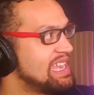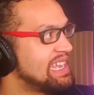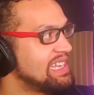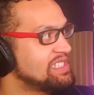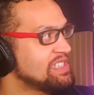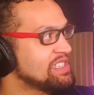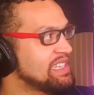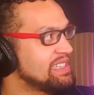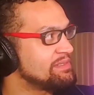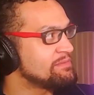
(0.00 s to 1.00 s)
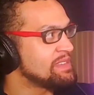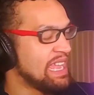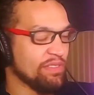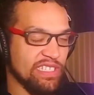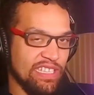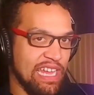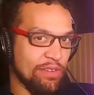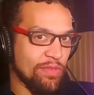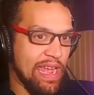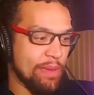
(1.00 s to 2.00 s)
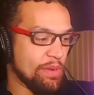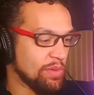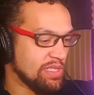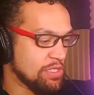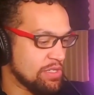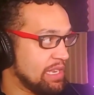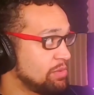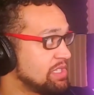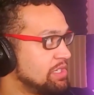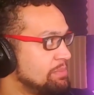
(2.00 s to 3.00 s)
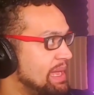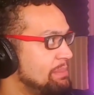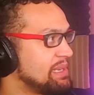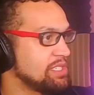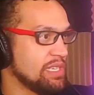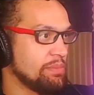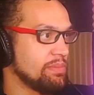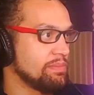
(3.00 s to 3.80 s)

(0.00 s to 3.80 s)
He just gave us a lot of rhyming, which is it was good penmanship.